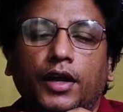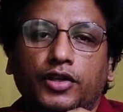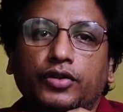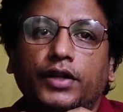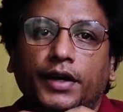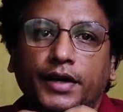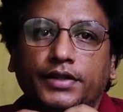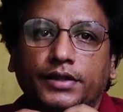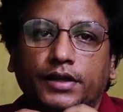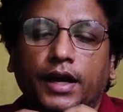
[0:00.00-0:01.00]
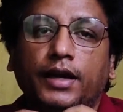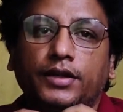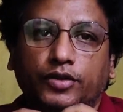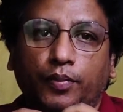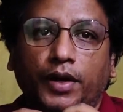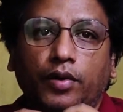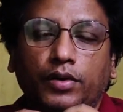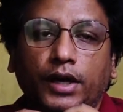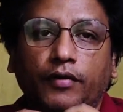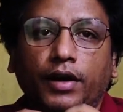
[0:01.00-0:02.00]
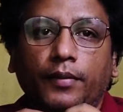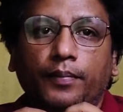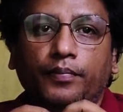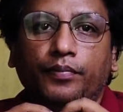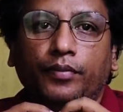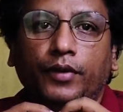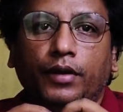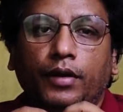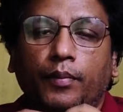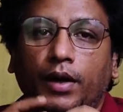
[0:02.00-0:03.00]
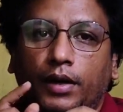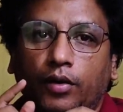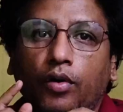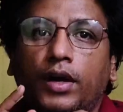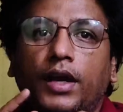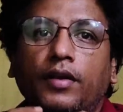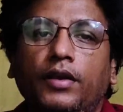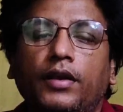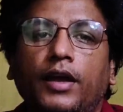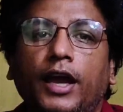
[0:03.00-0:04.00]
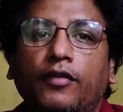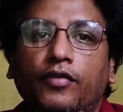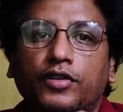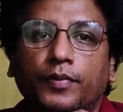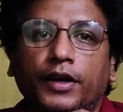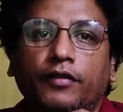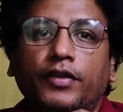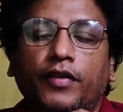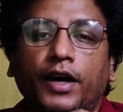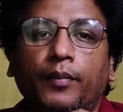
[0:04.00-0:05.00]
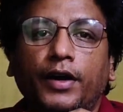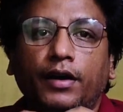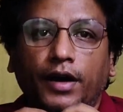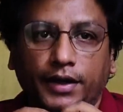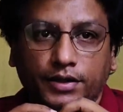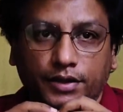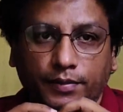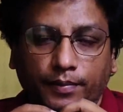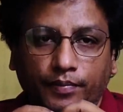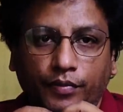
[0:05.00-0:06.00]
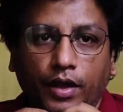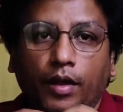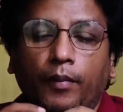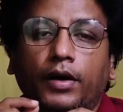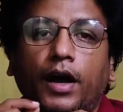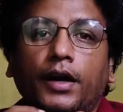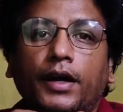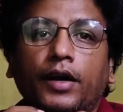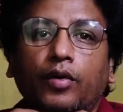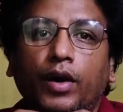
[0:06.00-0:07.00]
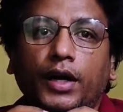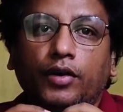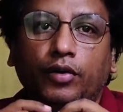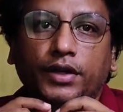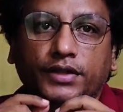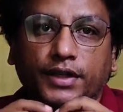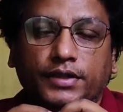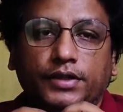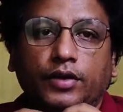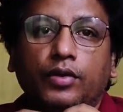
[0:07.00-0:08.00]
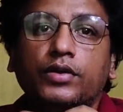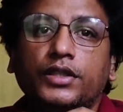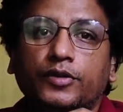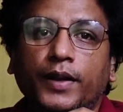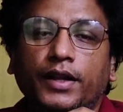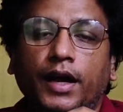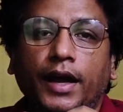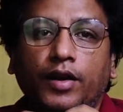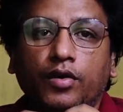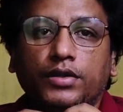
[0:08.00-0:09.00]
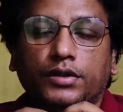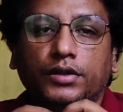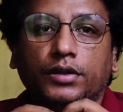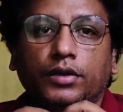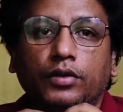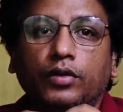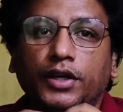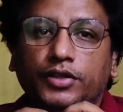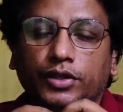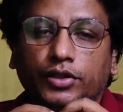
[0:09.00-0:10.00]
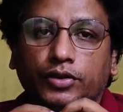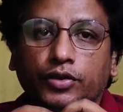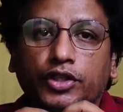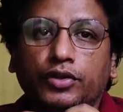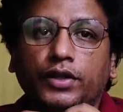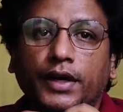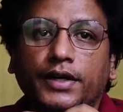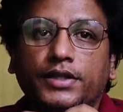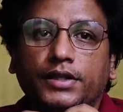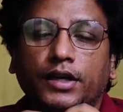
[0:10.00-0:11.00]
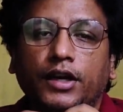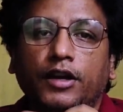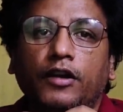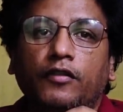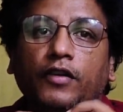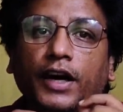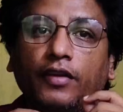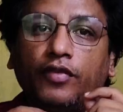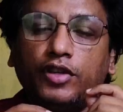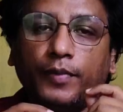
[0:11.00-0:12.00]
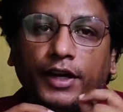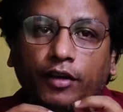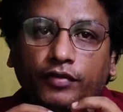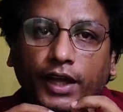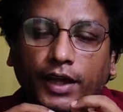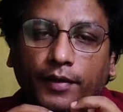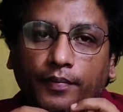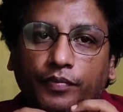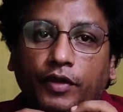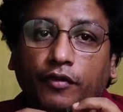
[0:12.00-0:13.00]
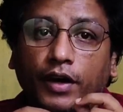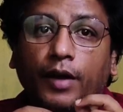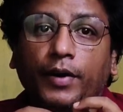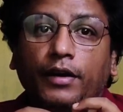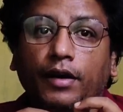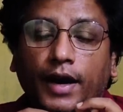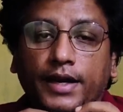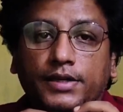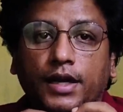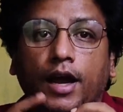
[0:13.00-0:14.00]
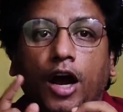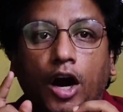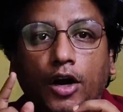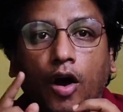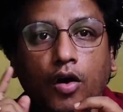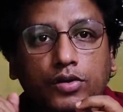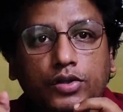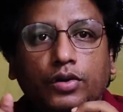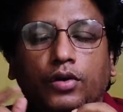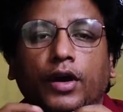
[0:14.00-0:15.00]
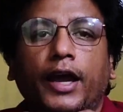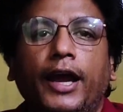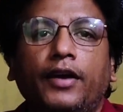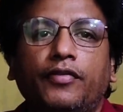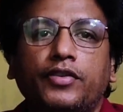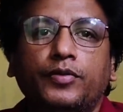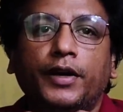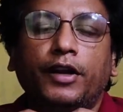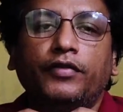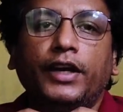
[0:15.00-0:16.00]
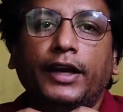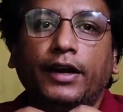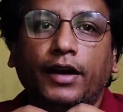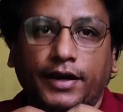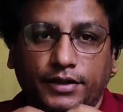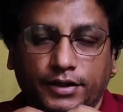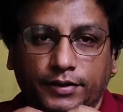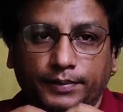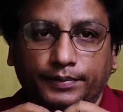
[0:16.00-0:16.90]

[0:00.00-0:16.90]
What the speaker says: issue the writs at the Supreme Court level, but only enforcement of the fundamental rights. But Article 226 uses by the High Court to issue the writs for enforcement of the fundamental rights and also enforcement of the legal rights.